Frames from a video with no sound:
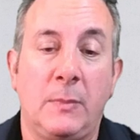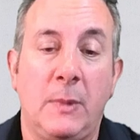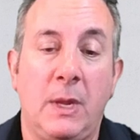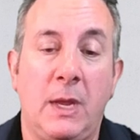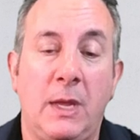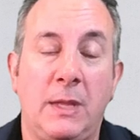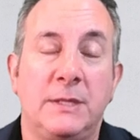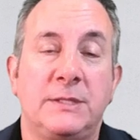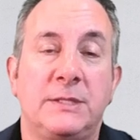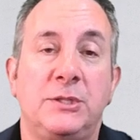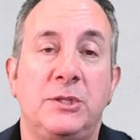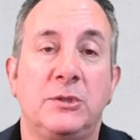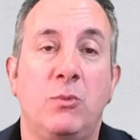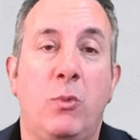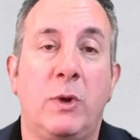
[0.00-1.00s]
And this is
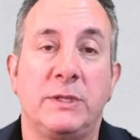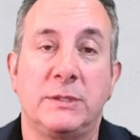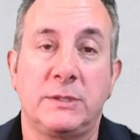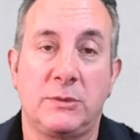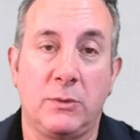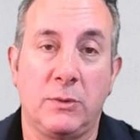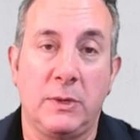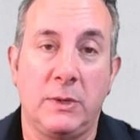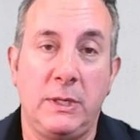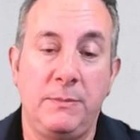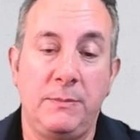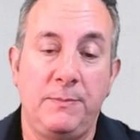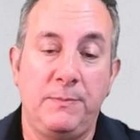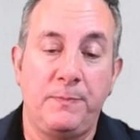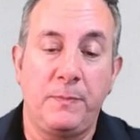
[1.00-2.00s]
just one story
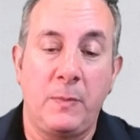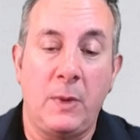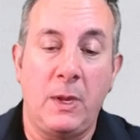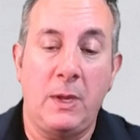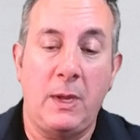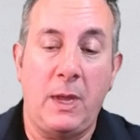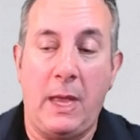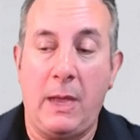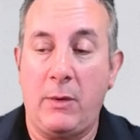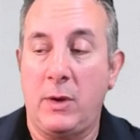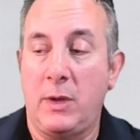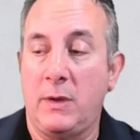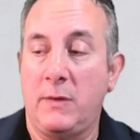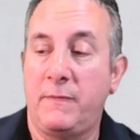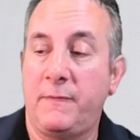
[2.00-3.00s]
out
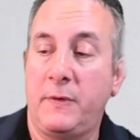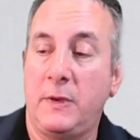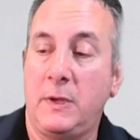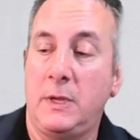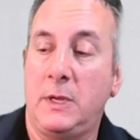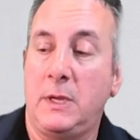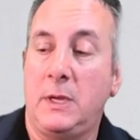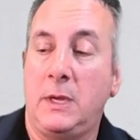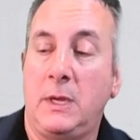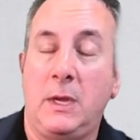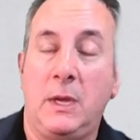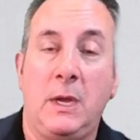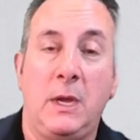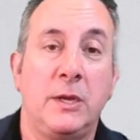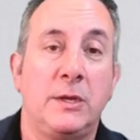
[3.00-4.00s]
of
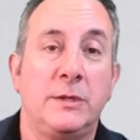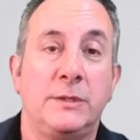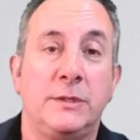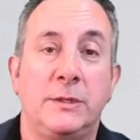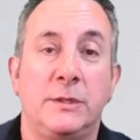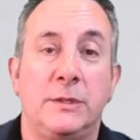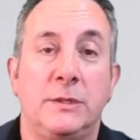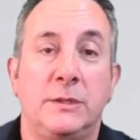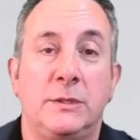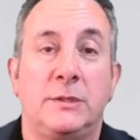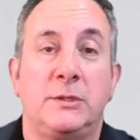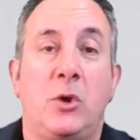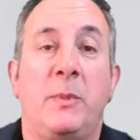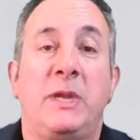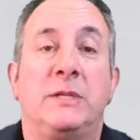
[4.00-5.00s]

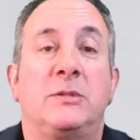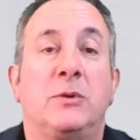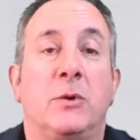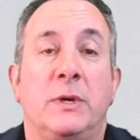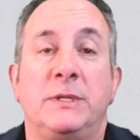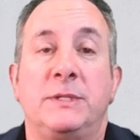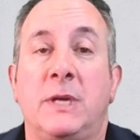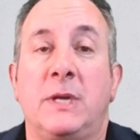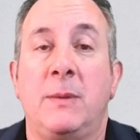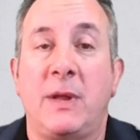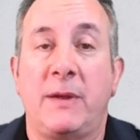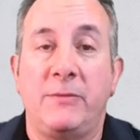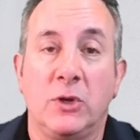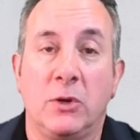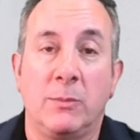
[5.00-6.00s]
so many stories that come out of
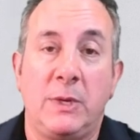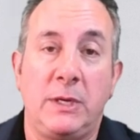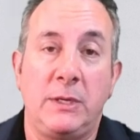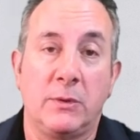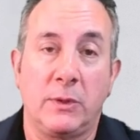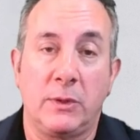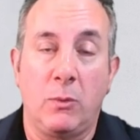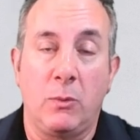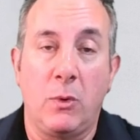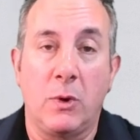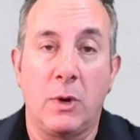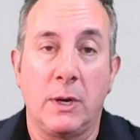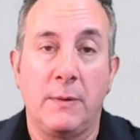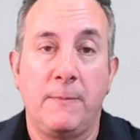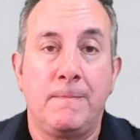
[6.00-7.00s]
Germany during the
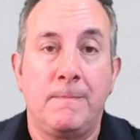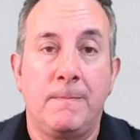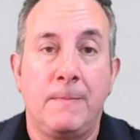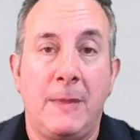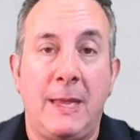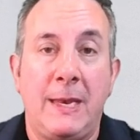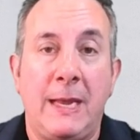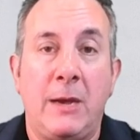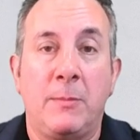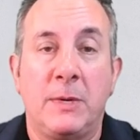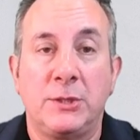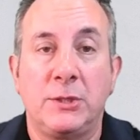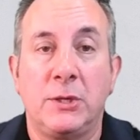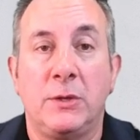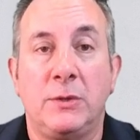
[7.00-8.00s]
war. And now I'm going to
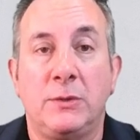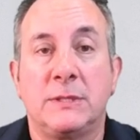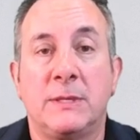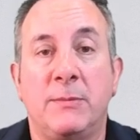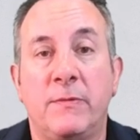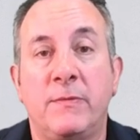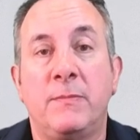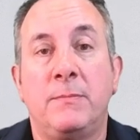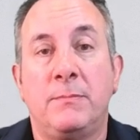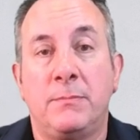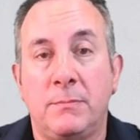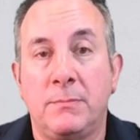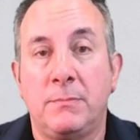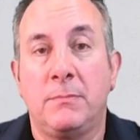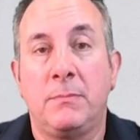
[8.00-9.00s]
show you some of
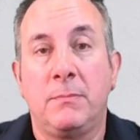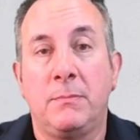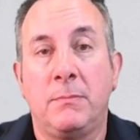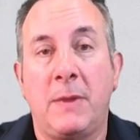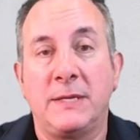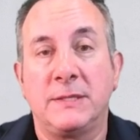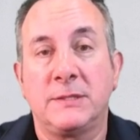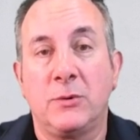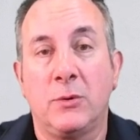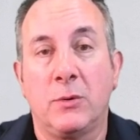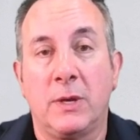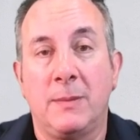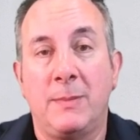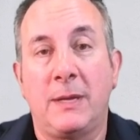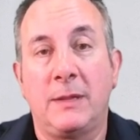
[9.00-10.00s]
my story
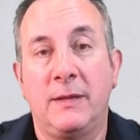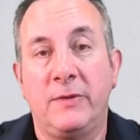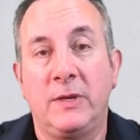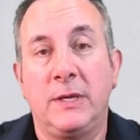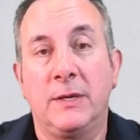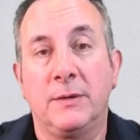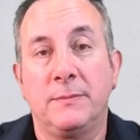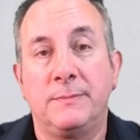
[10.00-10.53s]
about living here.